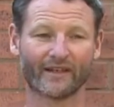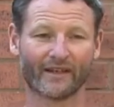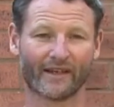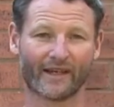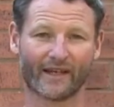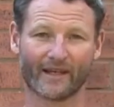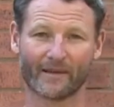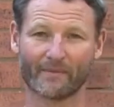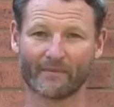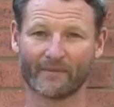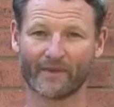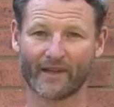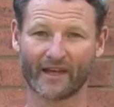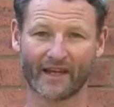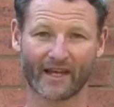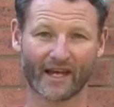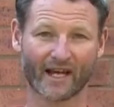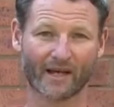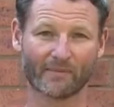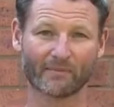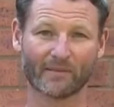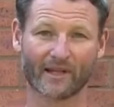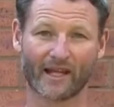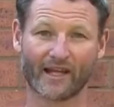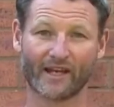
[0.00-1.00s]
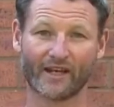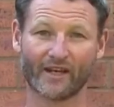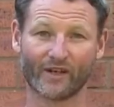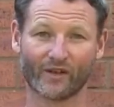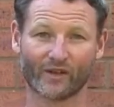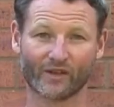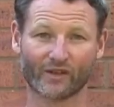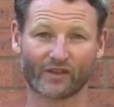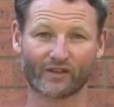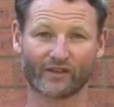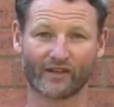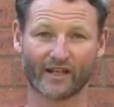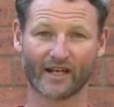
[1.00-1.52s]
They are planning
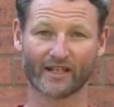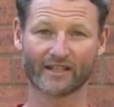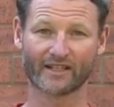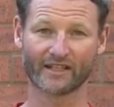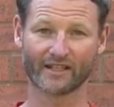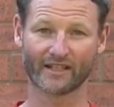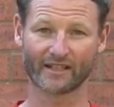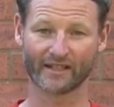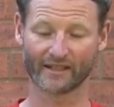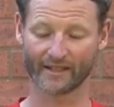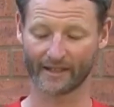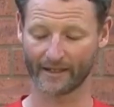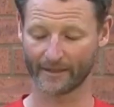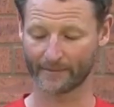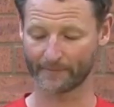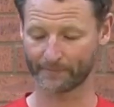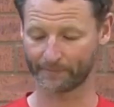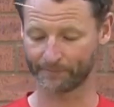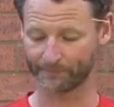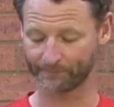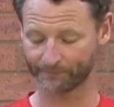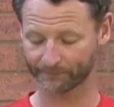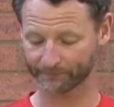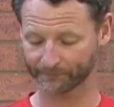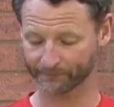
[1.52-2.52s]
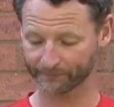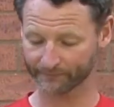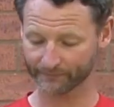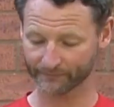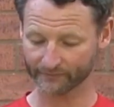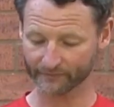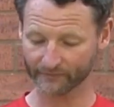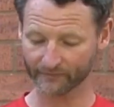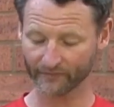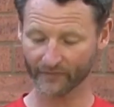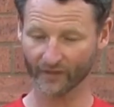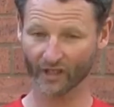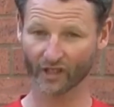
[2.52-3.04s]
on creating
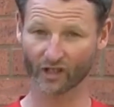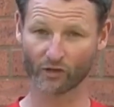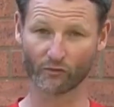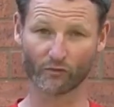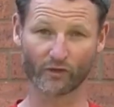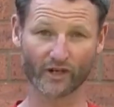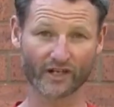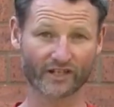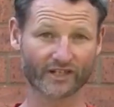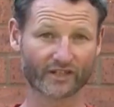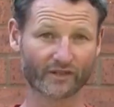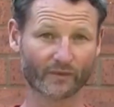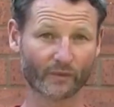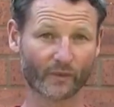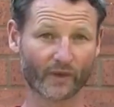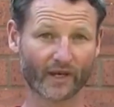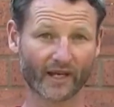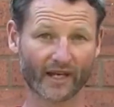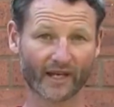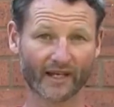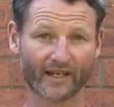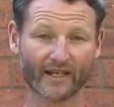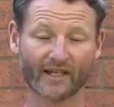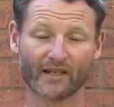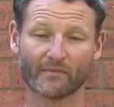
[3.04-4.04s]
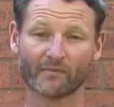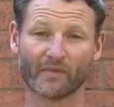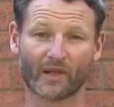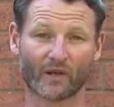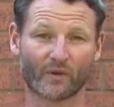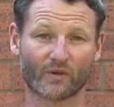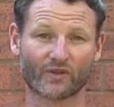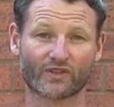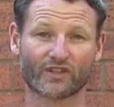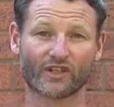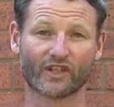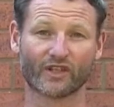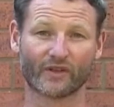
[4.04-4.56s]
compression wear, but
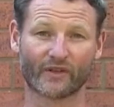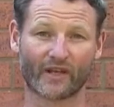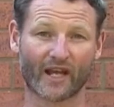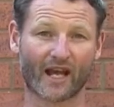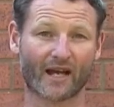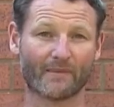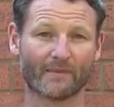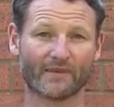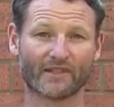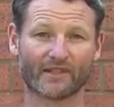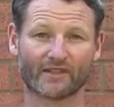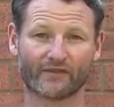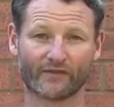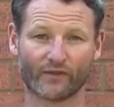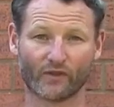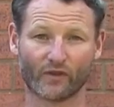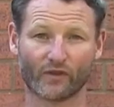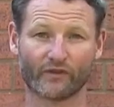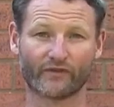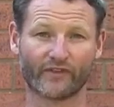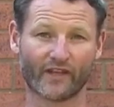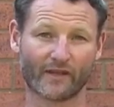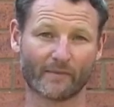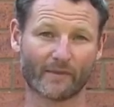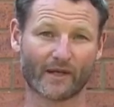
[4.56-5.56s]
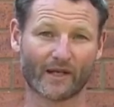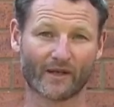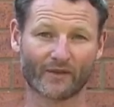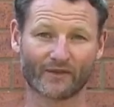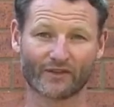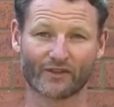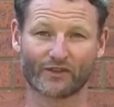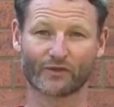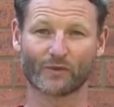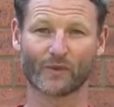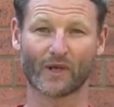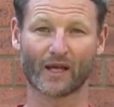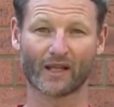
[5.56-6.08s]
also garments for females
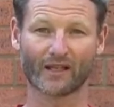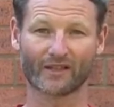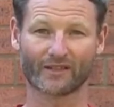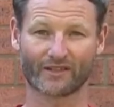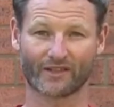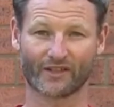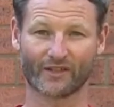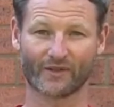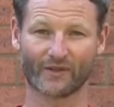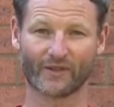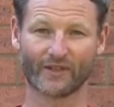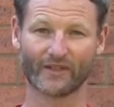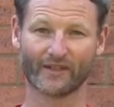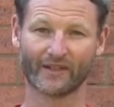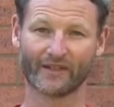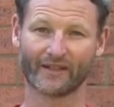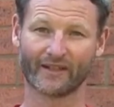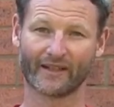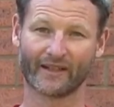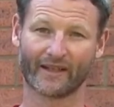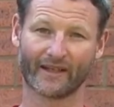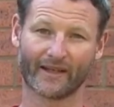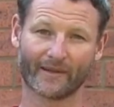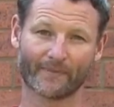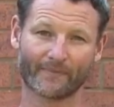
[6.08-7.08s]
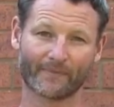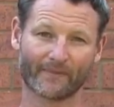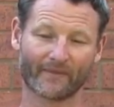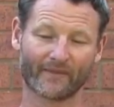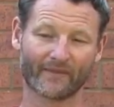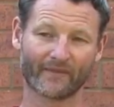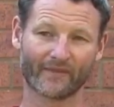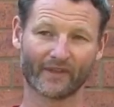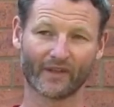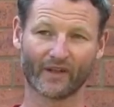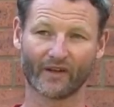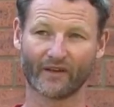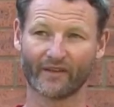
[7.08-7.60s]
as well. So
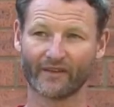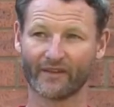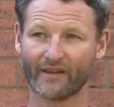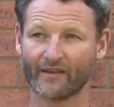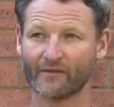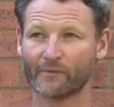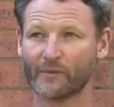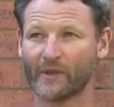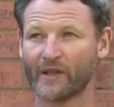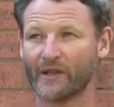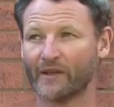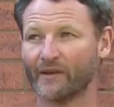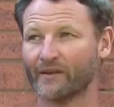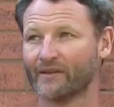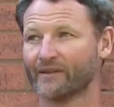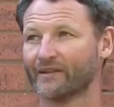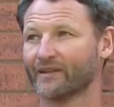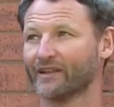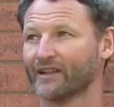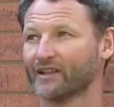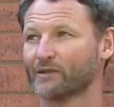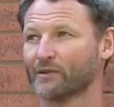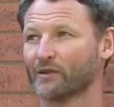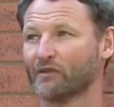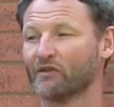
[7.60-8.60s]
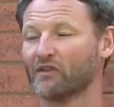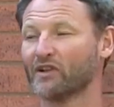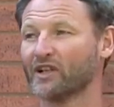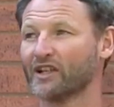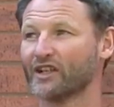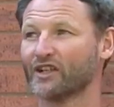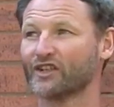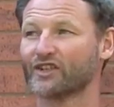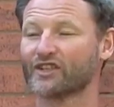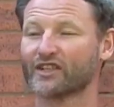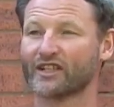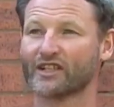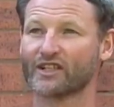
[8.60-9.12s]
yeah, it's been really
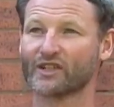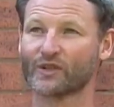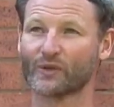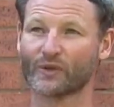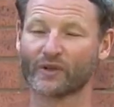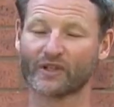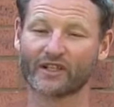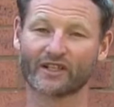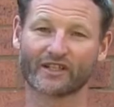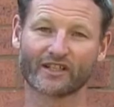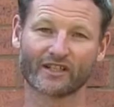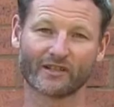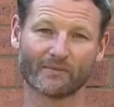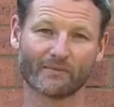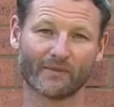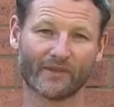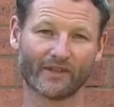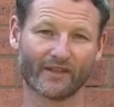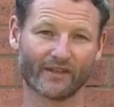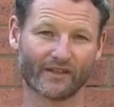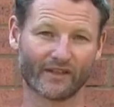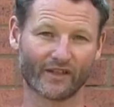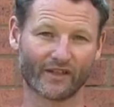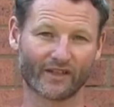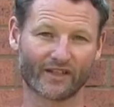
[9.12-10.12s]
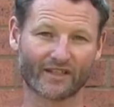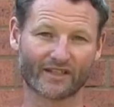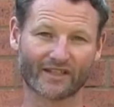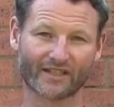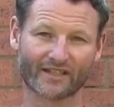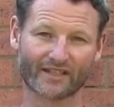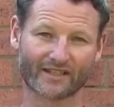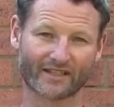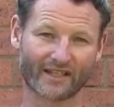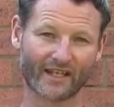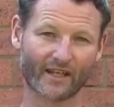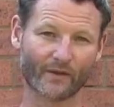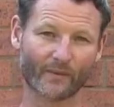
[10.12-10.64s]
interesting talking to them. You can
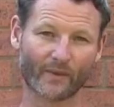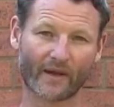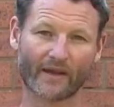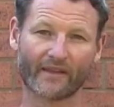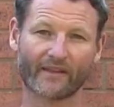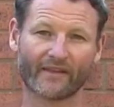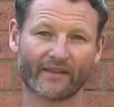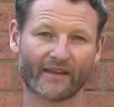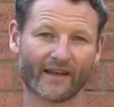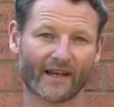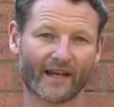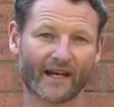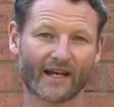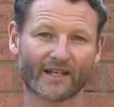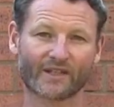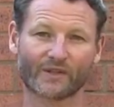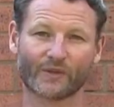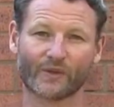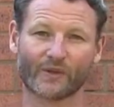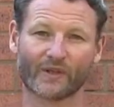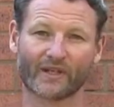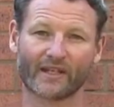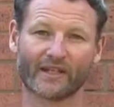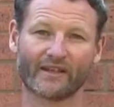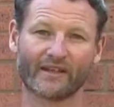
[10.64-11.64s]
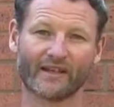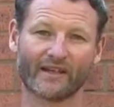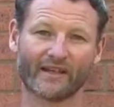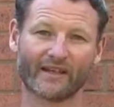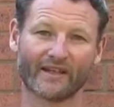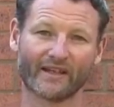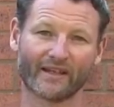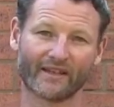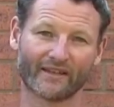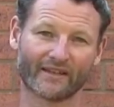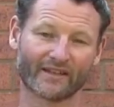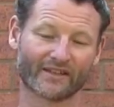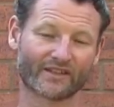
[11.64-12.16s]
just see the way that they are talking, that
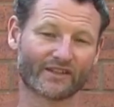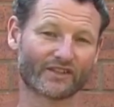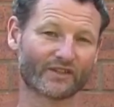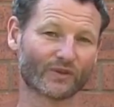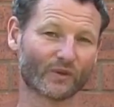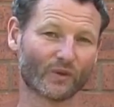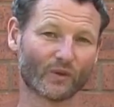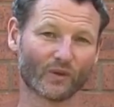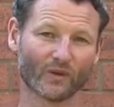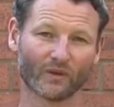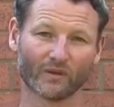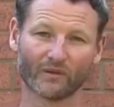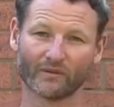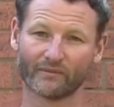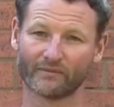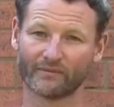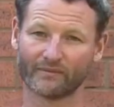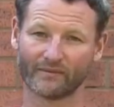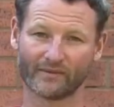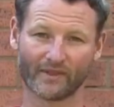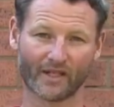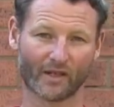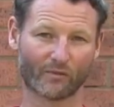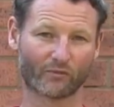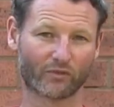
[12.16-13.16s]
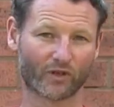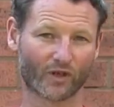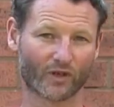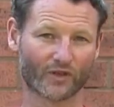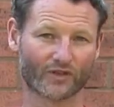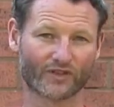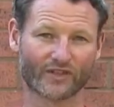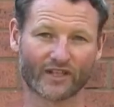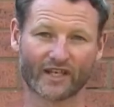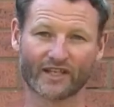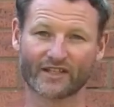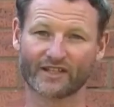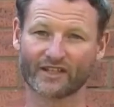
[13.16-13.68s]
this is all a
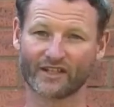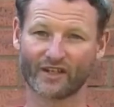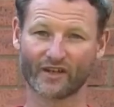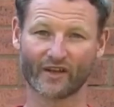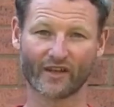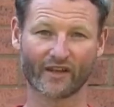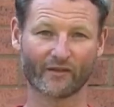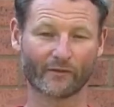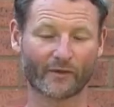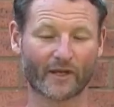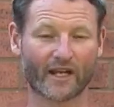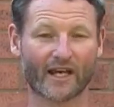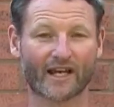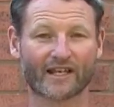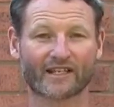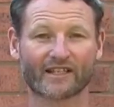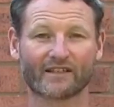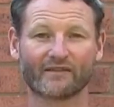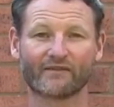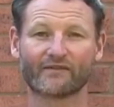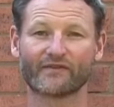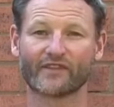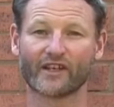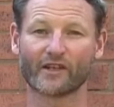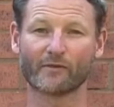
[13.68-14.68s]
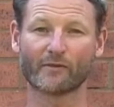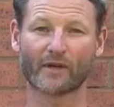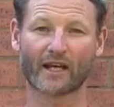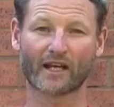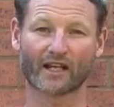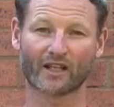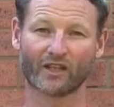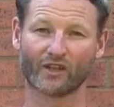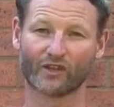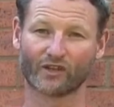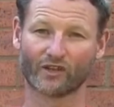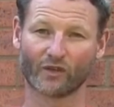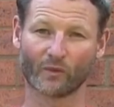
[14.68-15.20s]
process. You know, they've been asking feedback
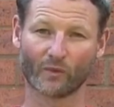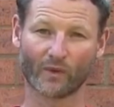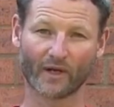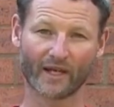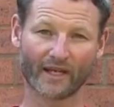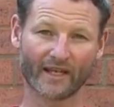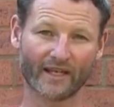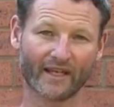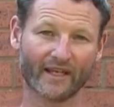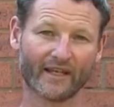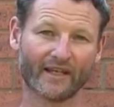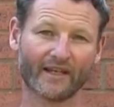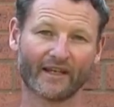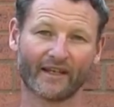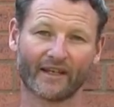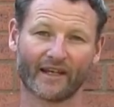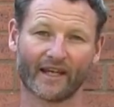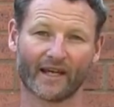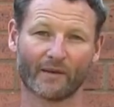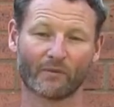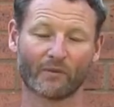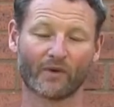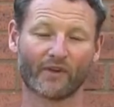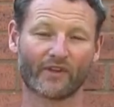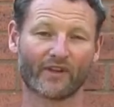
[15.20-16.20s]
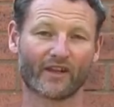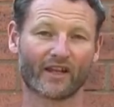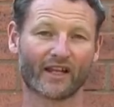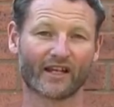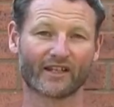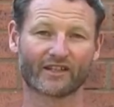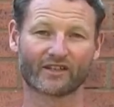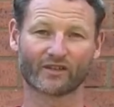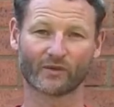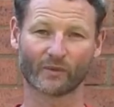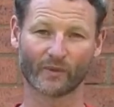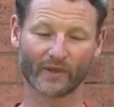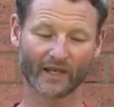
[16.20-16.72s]
along the way, what they like
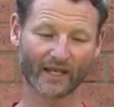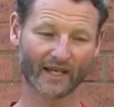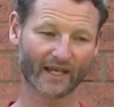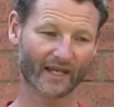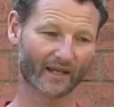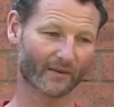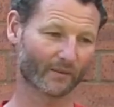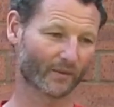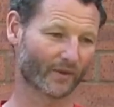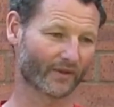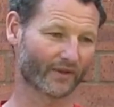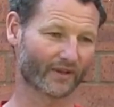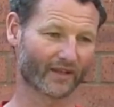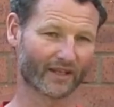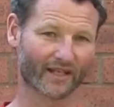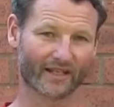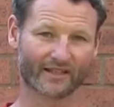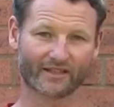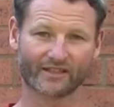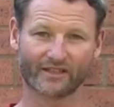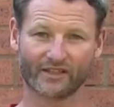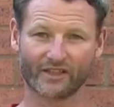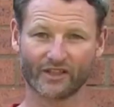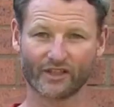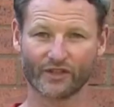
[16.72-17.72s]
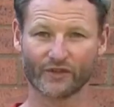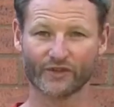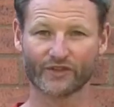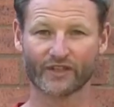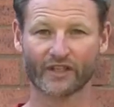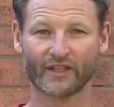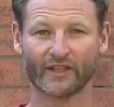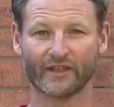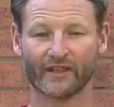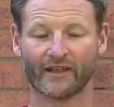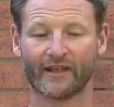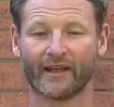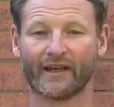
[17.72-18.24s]
to wear, what they like to use.
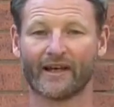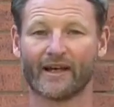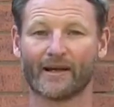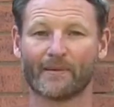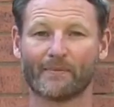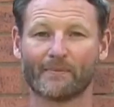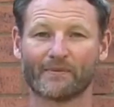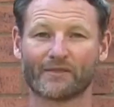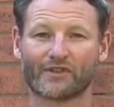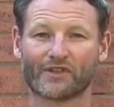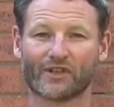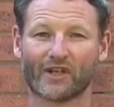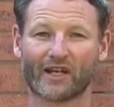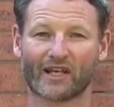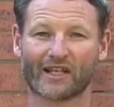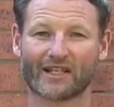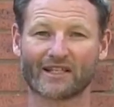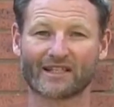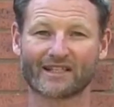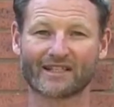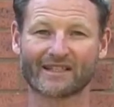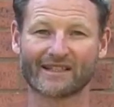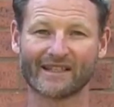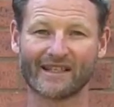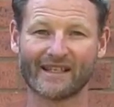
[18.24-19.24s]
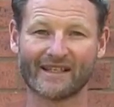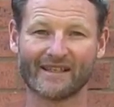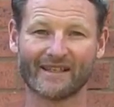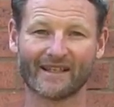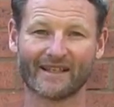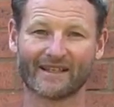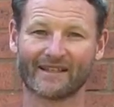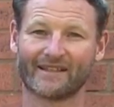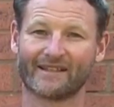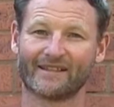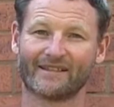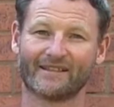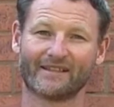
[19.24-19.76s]
So I can see that
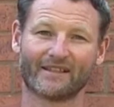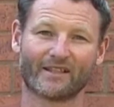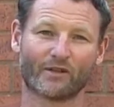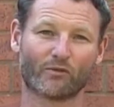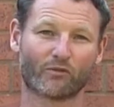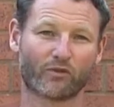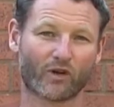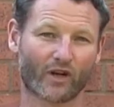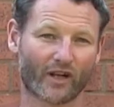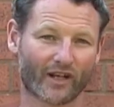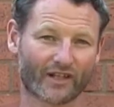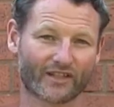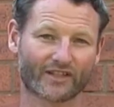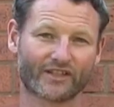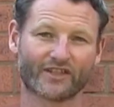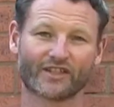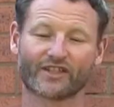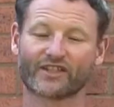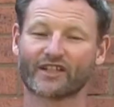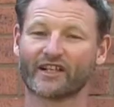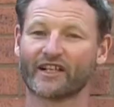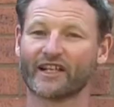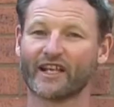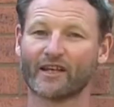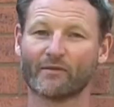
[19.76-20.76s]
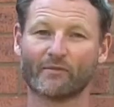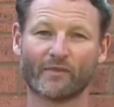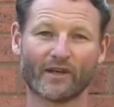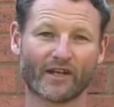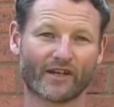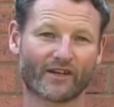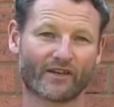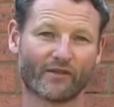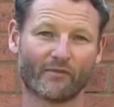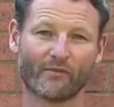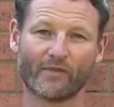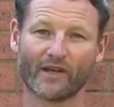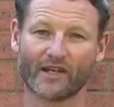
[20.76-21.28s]
the products are just going to get
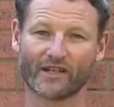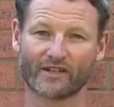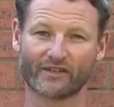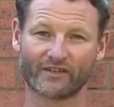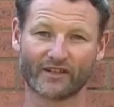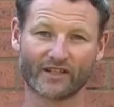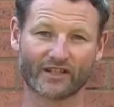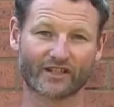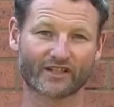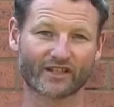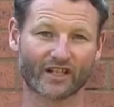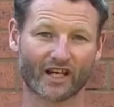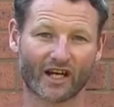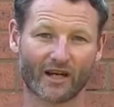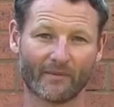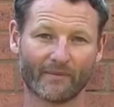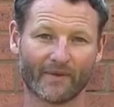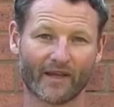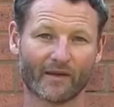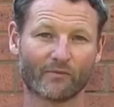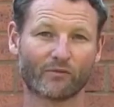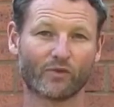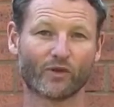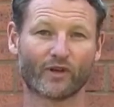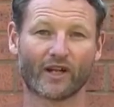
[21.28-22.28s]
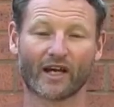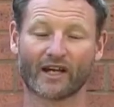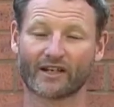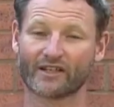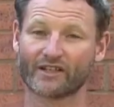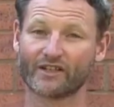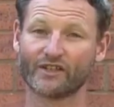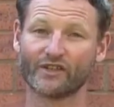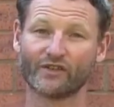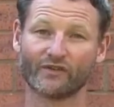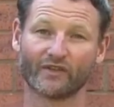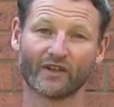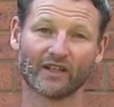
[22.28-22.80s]
better and better each time they put out a
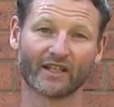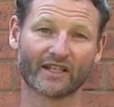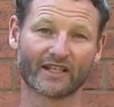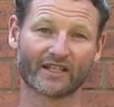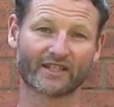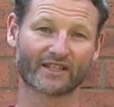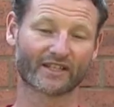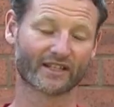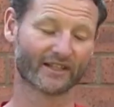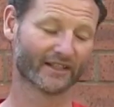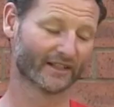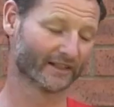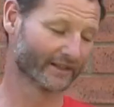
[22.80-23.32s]
new release.